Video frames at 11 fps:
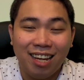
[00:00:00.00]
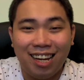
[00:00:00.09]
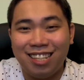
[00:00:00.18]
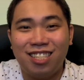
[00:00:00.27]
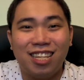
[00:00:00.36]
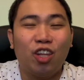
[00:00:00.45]

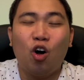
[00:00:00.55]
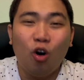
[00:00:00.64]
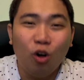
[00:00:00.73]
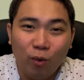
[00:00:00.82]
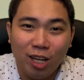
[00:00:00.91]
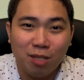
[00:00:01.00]
It's not
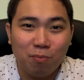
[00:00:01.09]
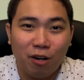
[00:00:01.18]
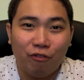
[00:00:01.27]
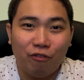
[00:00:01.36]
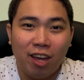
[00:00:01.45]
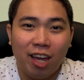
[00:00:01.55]
always
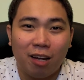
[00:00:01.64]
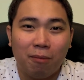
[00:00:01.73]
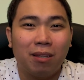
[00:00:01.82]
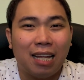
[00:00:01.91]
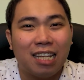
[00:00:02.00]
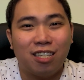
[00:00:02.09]
perfect,
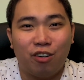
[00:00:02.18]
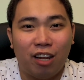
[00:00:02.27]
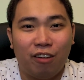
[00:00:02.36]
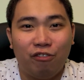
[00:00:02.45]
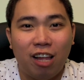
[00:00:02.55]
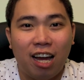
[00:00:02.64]
but that's a red
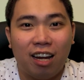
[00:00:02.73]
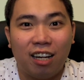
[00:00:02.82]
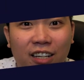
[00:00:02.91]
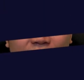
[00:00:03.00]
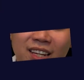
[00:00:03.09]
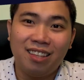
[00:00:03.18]
flag.
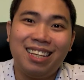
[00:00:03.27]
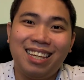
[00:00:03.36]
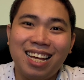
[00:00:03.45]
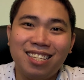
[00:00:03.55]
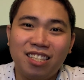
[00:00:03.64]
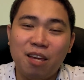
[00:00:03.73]
The
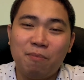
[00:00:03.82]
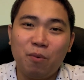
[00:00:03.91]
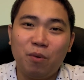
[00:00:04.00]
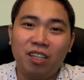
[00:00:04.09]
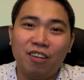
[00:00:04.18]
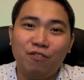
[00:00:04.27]
last tip I
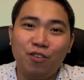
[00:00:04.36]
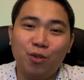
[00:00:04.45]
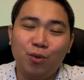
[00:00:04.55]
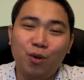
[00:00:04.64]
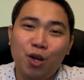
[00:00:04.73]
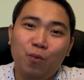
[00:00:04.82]
will give
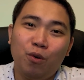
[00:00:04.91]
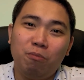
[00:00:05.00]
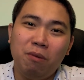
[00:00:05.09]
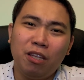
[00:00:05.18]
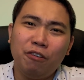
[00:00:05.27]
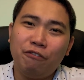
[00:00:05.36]
you would
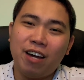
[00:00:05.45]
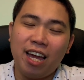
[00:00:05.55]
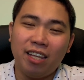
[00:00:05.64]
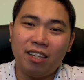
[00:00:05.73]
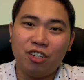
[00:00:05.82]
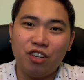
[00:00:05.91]
be to
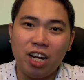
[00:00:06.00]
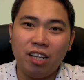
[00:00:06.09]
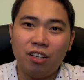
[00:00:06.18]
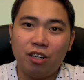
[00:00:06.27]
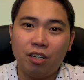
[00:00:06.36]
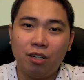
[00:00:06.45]
find a
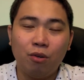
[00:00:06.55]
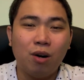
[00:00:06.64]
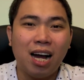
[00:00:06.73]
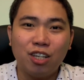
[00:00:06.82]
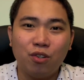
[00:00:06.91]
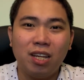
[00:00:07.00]
trader who
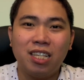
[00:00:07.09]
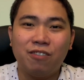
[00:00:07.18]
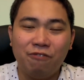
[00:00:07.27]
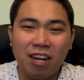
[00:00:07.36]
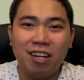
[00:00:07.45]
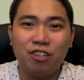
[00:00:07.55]
actually is
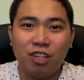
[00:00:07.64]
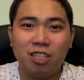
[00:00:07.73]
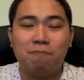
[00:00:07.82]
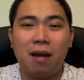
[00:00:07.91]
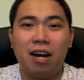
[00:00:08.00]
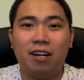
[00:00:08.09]
very
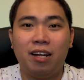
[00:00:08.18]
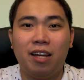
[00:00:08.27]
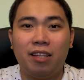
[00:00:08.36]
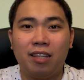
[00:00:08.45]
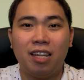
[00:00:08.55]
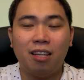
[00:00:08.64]

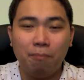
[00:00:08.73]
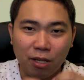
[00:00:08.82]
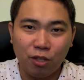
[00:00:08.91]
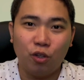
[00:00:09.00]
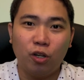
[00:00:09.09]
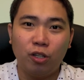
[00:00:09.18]
transparent in the
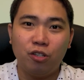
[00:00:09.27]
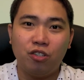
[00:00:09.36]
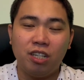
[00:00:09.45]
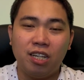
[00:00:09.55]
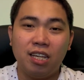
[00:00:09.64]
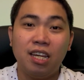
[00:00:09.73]

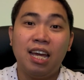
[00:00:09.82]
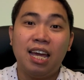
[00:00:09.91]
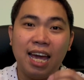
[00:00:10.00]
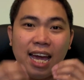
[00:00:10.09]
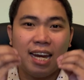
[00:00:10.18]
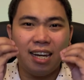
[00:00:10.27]
methodology
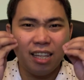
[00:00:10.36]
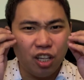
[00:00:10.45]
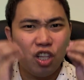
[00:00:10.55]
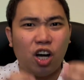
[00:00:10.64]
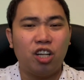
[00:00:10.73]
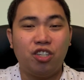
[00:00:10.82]
and in the
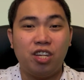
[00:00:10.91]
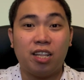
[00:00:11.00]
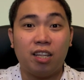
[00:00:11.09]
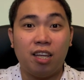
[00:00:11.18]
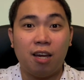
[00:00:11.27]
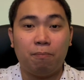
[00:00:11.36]
logic that
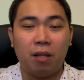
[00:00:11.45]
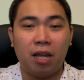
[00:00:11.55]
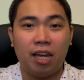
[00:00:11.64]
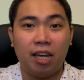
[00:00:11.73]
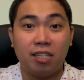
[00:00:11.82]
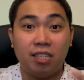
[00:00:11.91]
he
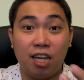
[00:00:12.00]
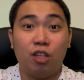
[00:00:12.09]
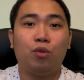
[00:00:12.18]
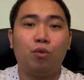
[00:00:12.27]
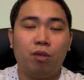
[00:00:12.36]
applies into the